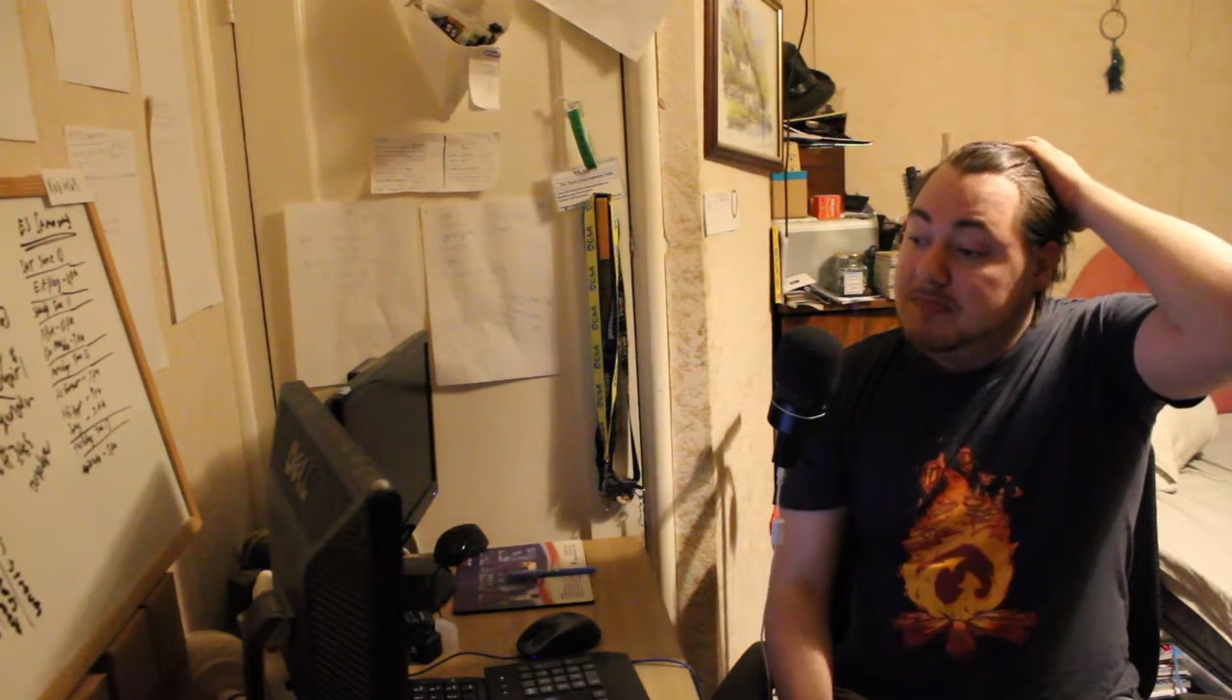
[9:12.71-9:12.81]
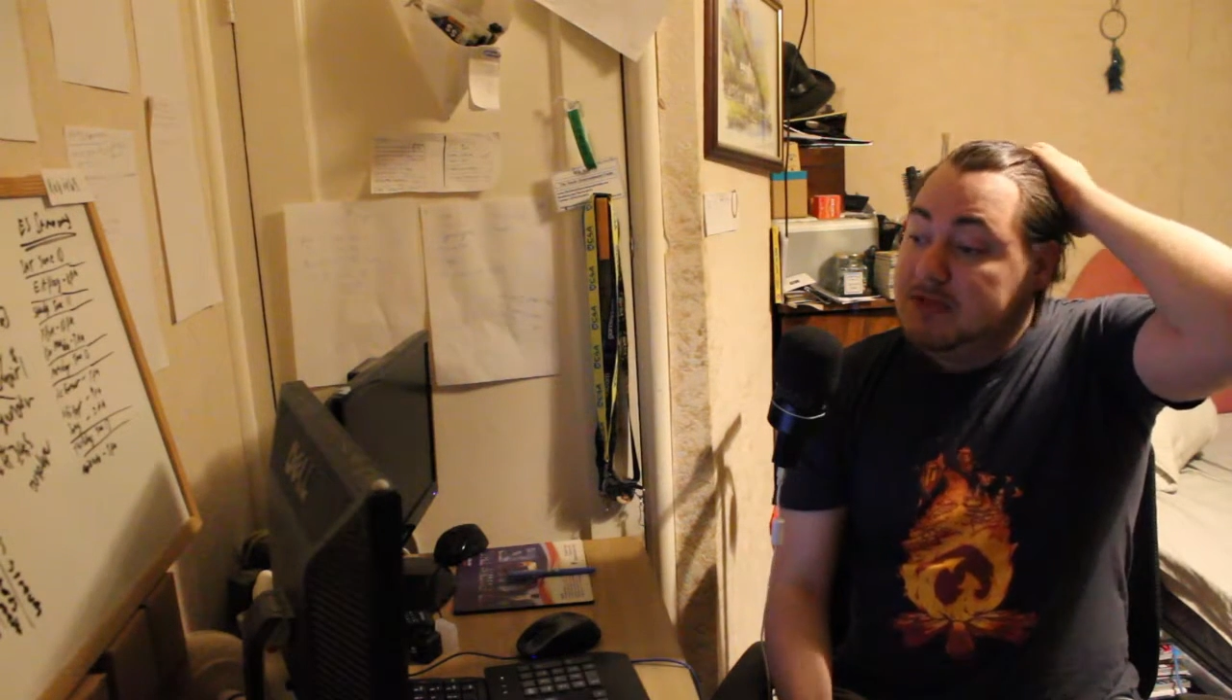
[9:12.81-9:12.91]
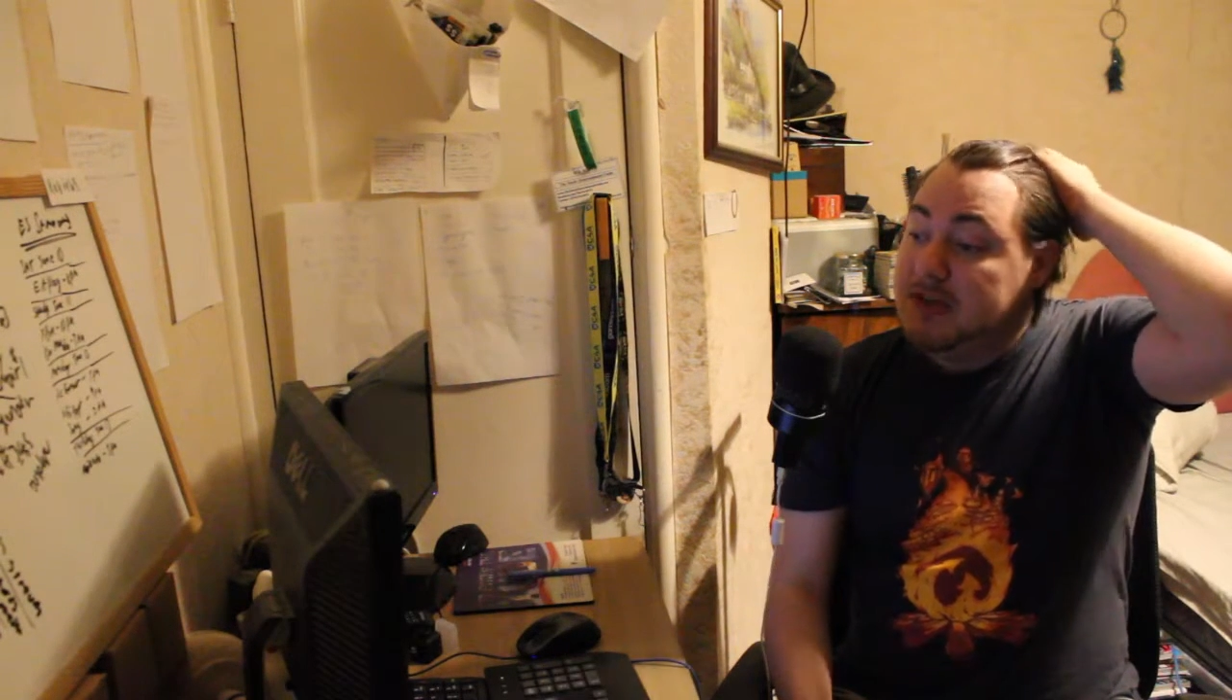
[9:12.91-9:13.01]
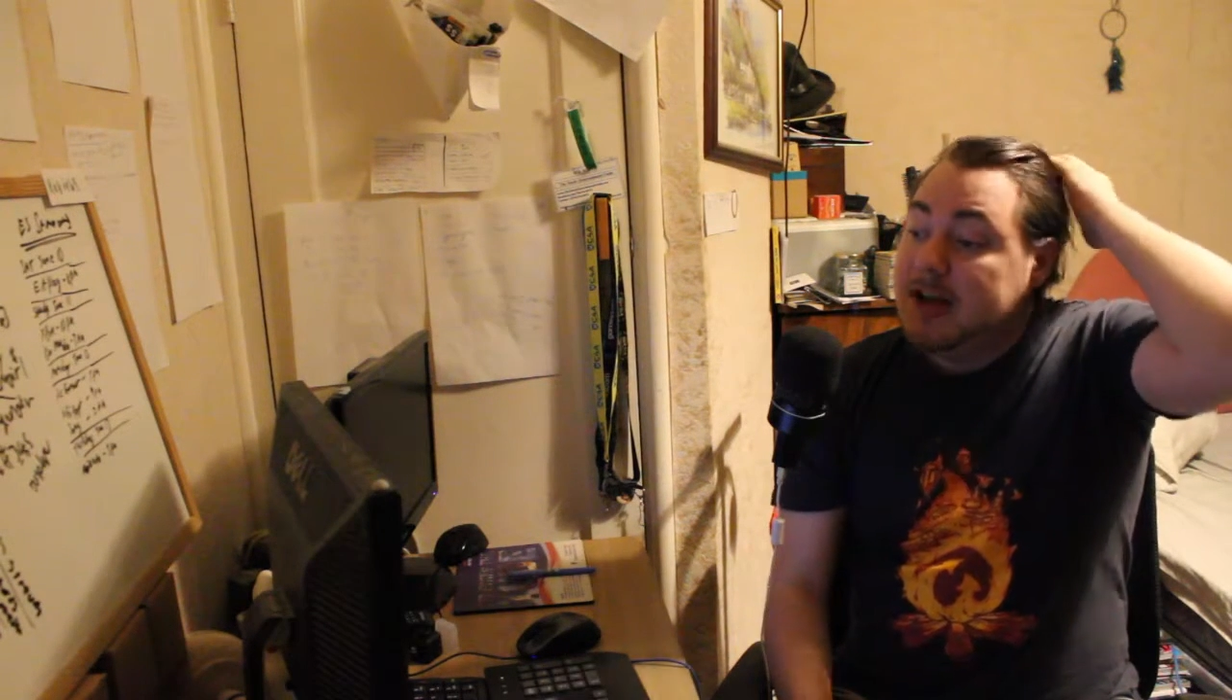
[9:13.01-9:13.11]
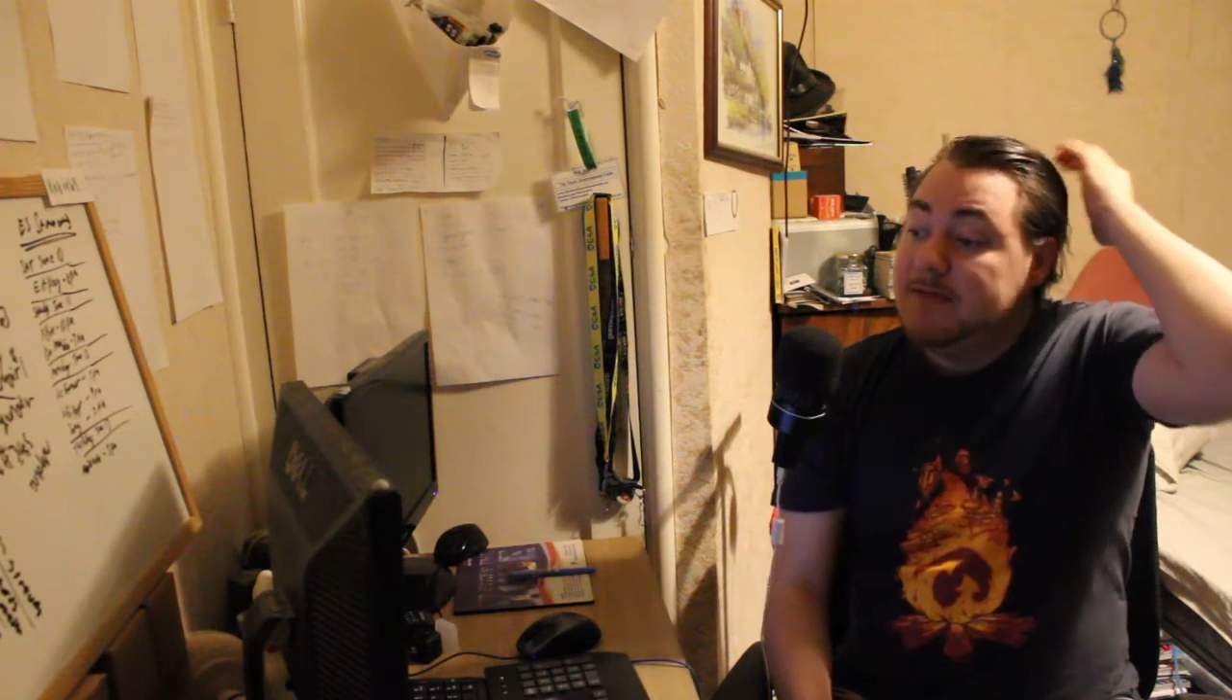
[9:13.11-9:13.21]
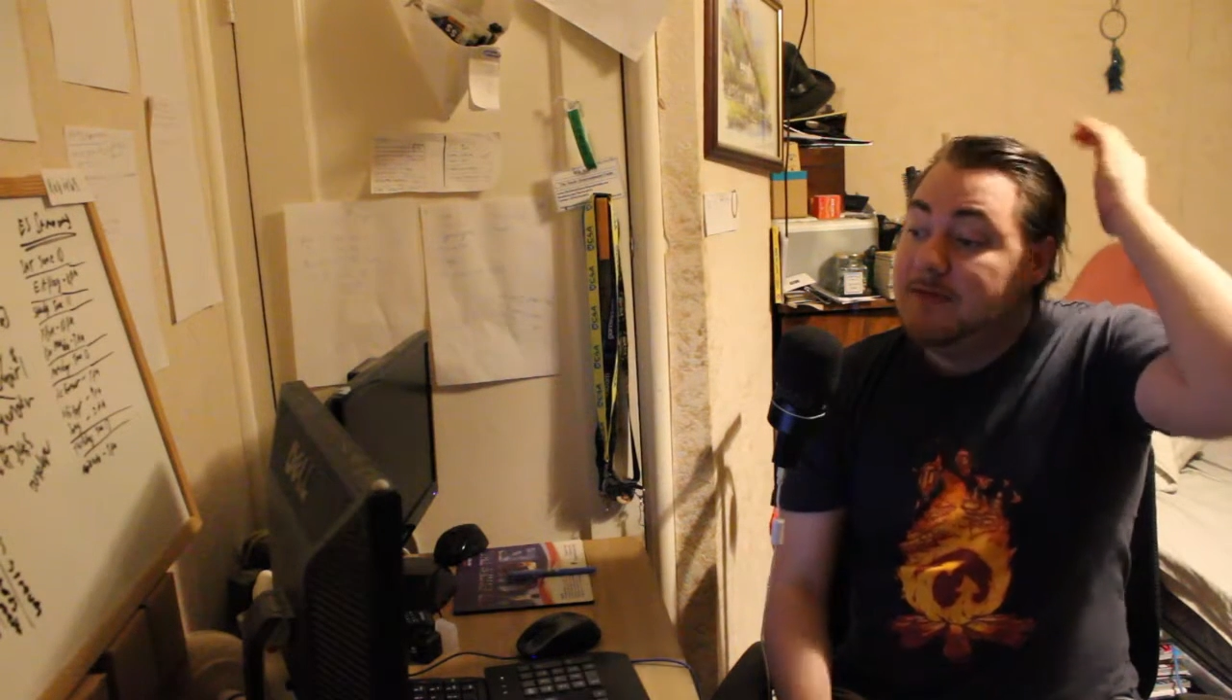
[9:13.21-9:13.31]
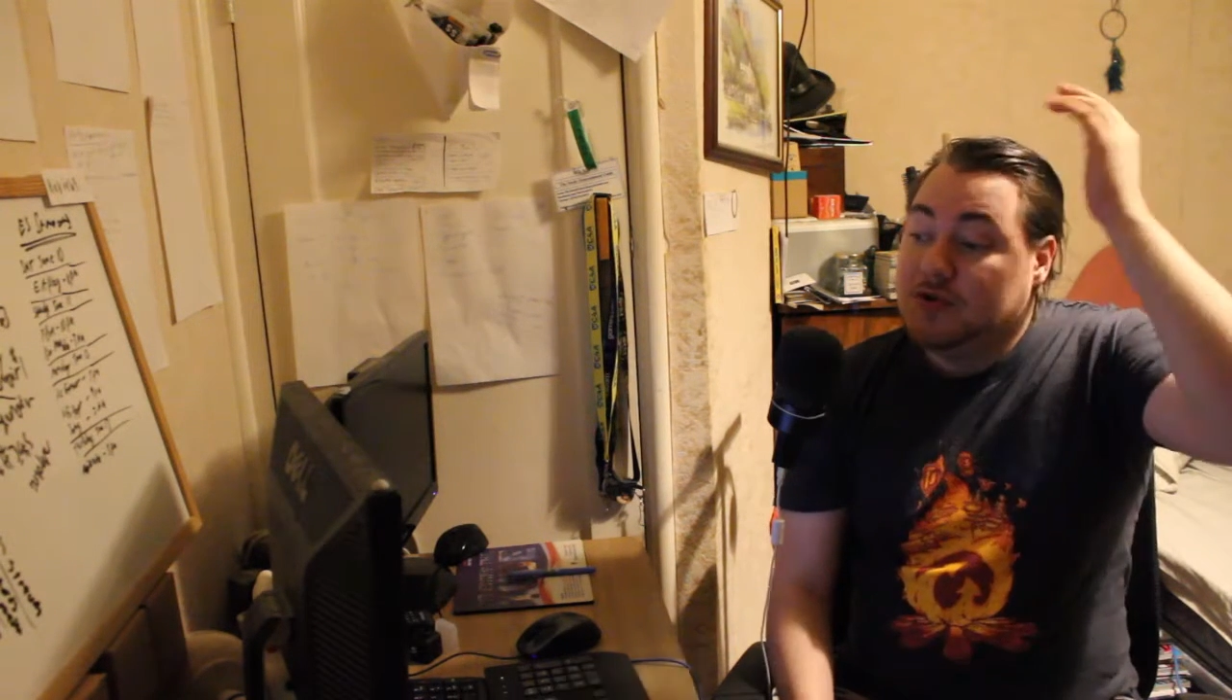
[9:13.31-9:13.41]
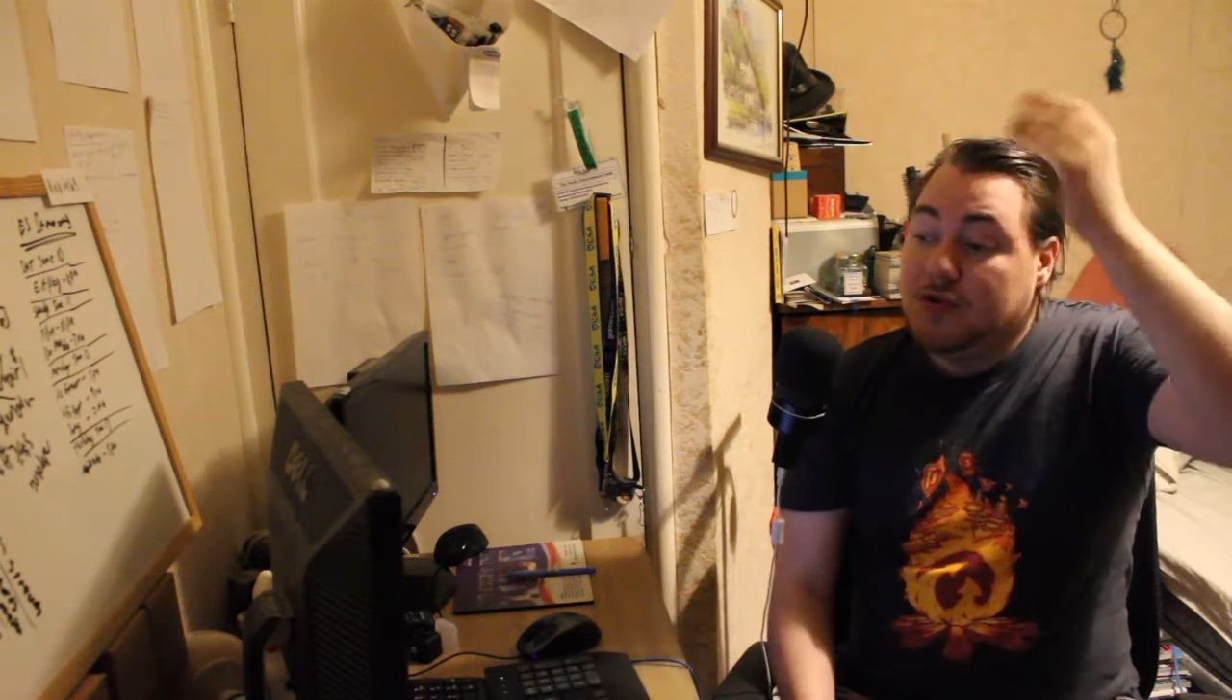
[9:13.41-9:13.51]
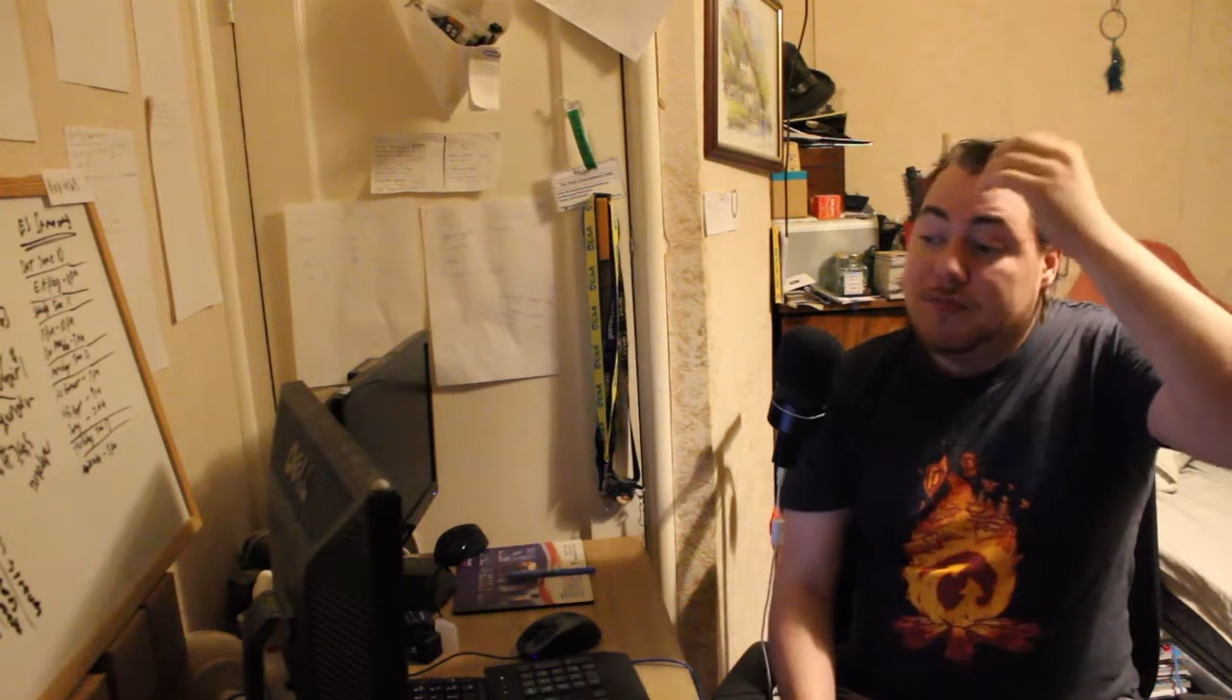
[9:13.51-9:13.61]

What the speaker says: kind of short